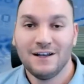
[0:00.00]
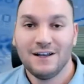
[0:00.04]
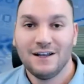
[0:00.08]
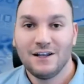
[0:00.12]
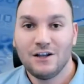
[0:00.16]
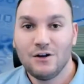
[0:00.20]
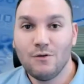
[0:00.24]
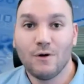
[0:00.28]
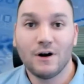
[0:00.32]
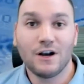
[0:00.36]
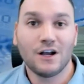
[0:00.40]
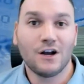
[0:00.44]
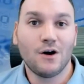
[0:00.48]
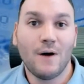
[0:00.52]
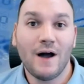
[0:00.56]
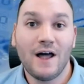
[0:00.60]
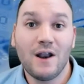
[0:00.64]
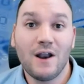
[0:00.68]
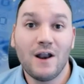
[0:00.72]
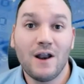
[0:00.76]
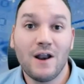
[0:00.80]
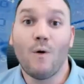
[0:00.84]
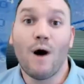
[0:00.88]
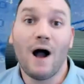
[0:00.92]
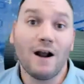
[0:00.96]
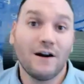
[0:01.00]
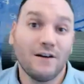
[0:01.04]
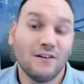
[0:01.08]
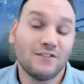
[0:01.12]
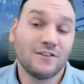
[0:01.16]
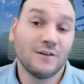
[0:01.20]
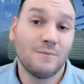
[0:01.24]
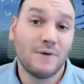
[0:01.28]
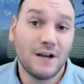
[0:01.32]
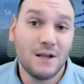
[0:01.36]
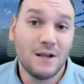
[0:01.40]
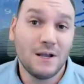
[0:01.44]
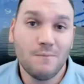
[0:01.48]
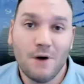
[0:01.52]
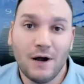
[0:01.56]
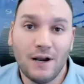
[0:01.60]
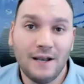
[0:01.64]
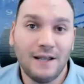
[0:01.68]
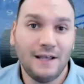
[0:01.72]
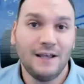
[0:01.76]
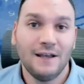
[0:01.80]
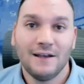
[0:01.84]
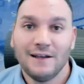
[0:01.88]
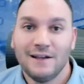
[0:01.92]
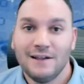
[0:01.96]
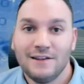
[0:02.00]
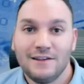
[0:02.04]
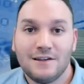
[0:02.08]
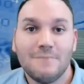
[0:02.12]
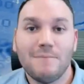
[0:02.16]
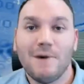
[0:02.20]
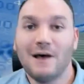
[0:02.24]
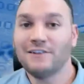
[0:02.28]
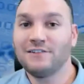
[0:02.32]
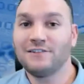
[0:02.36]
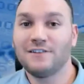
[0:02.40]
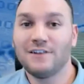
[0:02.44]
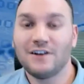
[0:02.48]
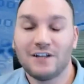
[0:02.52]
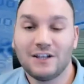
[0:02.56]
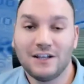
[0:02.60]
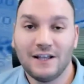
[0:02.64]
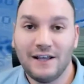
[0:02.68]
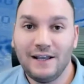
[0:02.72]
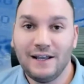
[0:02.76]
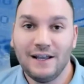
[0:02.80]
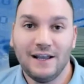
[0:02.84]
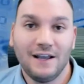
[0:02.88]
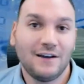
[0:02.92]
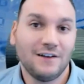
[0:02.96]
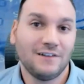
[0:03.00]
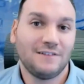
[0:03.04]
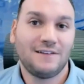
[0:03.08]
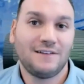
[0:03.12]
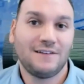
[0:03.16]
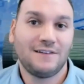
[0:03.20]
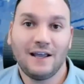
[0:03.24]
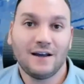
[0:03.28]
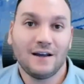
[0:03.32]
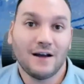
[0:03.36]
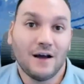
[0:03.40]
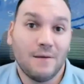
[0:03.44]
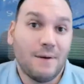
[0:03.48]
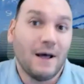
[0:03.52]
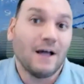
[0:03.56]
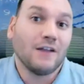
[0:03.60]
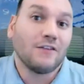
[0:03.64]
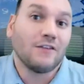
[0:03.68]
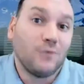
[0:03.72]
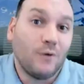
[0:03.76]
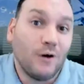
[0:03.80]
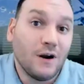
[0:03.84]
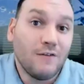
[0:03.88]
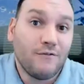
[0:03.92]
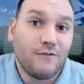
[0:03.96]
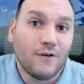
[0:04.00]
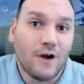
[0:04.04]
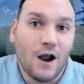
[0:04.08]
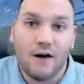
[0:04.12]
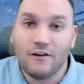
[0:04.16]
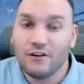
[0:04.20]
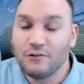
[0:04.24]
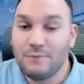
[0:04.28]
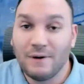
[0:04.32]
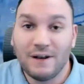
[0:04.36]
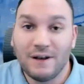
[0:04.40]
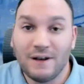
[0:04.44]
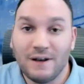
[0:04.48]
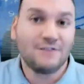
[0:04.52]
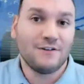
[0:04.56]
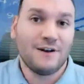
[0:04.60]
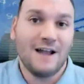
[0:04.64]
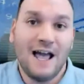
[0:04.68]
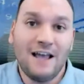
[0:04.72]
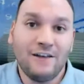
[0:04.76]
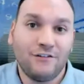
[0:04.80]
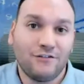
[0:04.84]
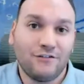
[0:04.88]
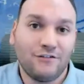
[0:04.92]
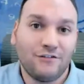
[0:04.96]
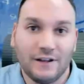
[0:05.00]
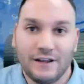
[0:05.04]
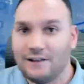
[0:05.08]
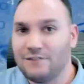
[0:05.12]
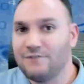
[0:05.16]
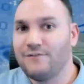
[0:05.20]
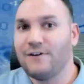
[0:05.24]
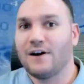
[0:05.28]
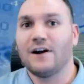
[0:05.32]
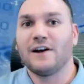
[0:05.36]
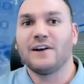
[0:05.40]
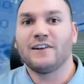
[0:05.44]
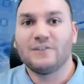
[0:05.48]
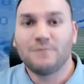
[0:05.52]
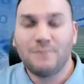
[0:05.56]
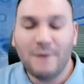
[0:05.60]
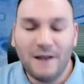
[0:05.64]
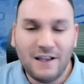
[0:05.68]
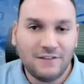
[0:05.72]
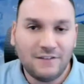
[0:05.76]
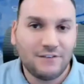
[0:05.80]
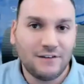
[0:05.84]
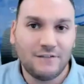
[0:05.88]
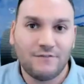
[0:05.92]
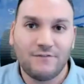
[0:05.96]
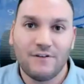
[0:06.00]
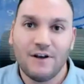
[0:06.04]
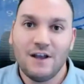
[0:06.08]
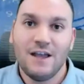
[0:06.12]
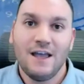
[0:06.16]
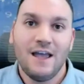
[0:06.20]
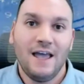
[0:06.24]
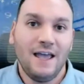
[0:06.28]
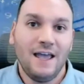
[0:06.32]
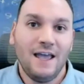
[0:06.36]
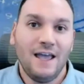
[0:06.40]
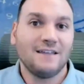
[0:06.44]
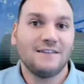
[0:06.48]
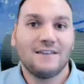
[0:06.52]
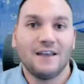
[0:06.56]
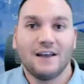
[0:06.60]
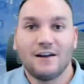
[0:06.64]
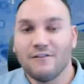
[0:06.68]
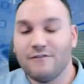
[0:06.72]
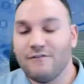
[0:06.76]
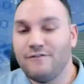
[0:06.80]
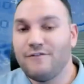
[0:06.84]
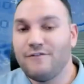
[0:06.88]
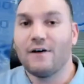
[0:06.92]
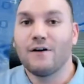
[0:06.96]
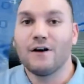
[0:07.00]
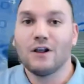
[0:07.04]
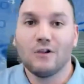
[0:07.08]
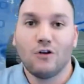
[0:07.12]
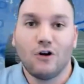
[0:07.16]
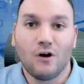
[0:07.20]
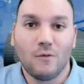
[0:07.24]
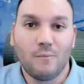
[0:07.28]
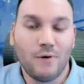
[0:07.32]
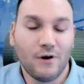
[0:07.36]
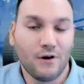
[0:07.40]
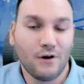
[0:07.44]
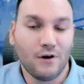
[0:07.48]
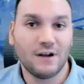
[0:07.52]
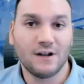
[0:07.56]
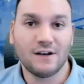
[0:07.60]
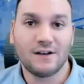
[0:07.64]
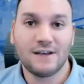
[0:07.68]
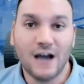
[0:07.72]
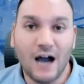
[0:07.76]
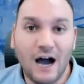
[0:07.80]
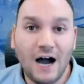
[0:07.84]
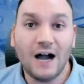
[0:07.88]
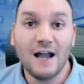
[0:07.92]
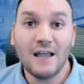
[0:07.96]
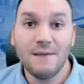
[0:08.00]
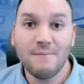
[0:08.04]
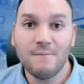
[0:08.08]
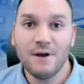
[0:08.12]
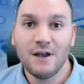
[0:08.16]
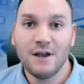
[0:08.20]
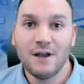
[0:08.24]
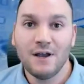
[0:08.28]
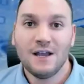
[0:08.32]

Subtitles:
You want to go ahead and wire somebody money domestically, it could take about 24 hours, but internationally, it's very expensive. It can take a very long period of time.